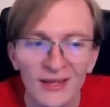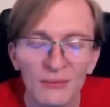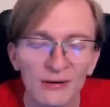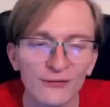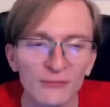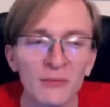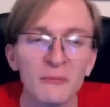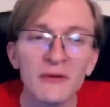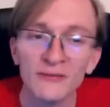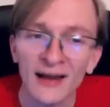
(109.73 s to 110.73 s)
We just farm up a
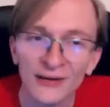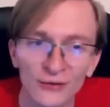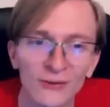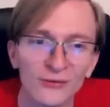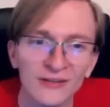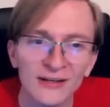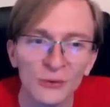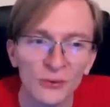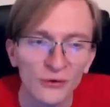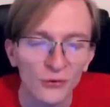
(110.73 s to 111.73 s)
bit of extra energy here
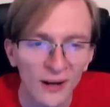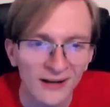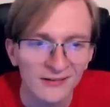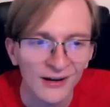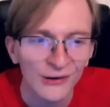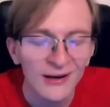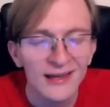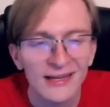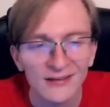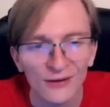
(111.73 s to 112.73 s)
with our Quagsire,
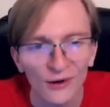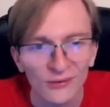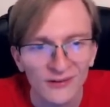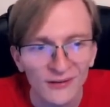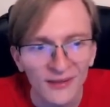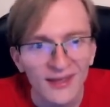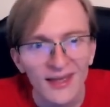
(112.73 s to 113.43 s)
get to the Aqua Tail,